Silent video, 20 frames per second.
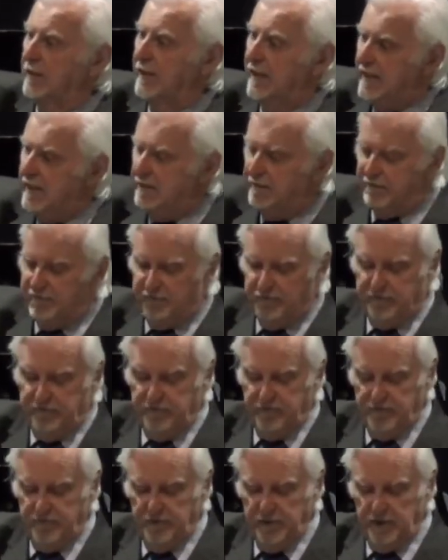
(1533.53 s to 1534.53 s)

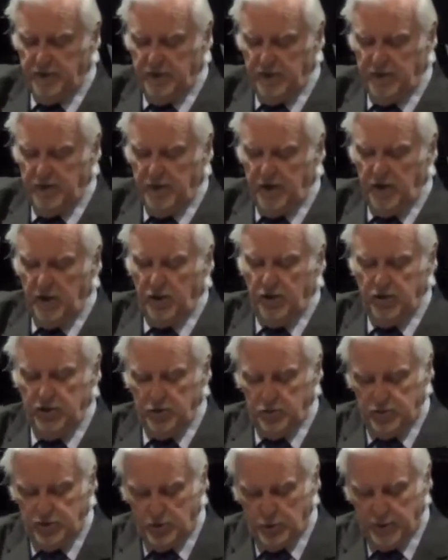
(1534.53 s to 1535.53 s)
if
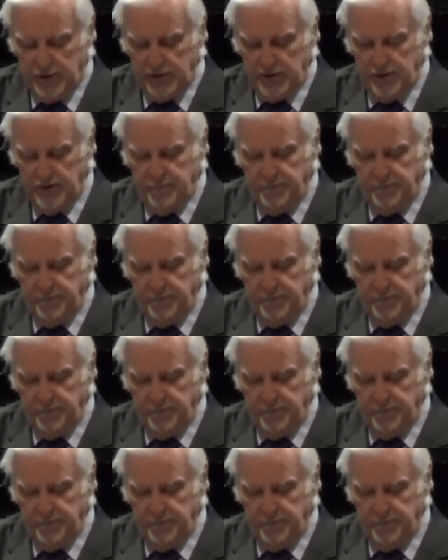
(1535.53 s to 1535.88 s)
you do it,